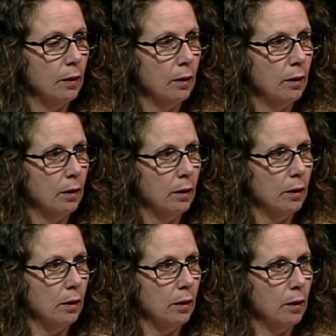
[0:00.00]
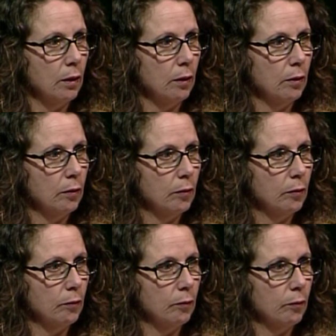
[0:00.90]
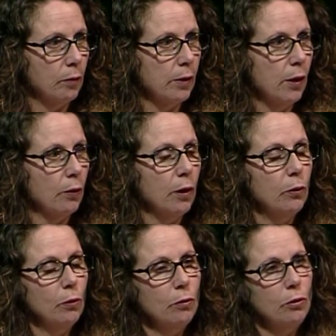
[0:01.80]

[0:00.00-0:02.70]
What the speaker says: So yeah, it's going to be an interesting time.